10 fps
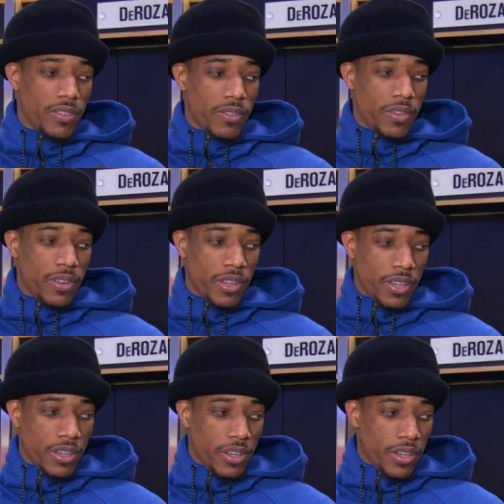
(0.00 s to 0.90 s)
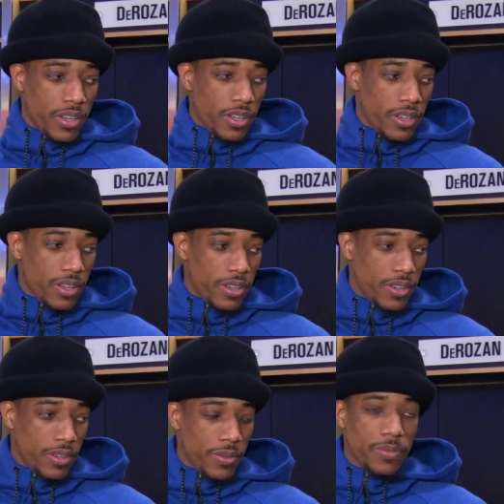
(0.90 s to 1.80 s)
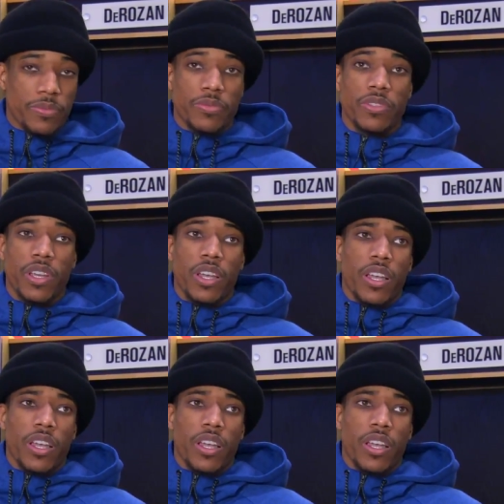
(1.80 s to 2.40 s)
You guys feel his energy like this?